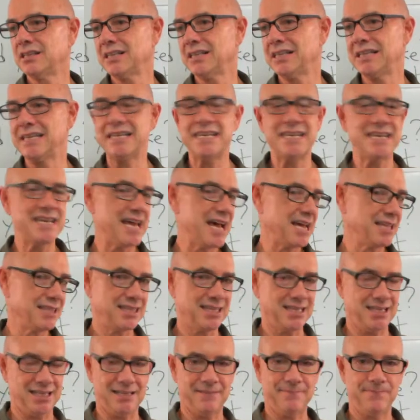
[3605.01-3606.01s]

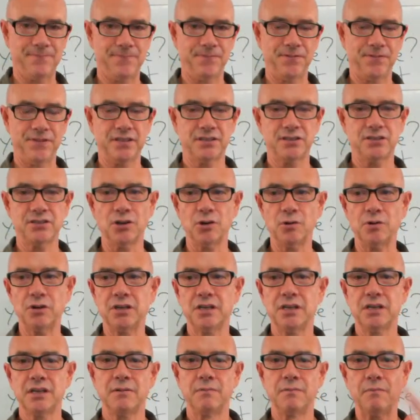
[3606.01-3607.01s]
Nothing. So
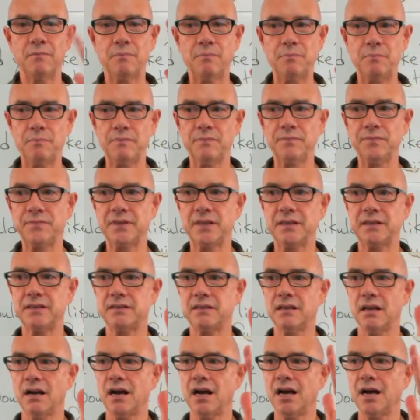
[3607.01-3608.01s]

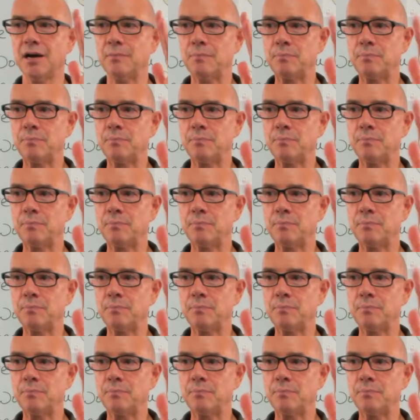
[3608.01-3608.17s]
uh,